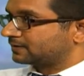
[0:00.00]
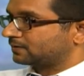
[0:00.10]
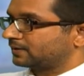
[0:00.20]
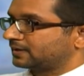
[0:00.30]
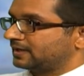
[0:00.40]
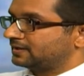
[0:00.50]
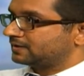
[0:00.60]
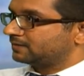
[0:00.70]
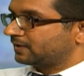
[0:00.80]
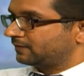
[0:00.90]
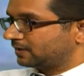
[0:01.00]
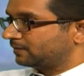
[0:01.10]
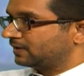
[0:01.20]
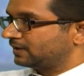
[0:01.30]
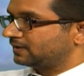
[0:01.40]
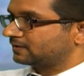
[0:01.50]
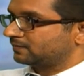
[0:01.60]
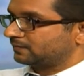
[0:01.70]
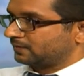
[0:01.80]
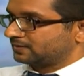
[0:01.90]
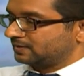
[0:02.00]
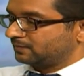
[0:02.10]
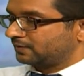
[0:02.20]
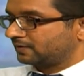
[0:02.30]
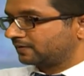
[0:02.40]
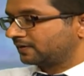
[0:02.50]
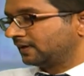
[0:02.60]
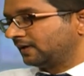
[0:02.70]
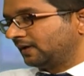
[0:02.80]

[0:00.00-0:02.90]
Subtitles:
So calcium and vitamin D is the most important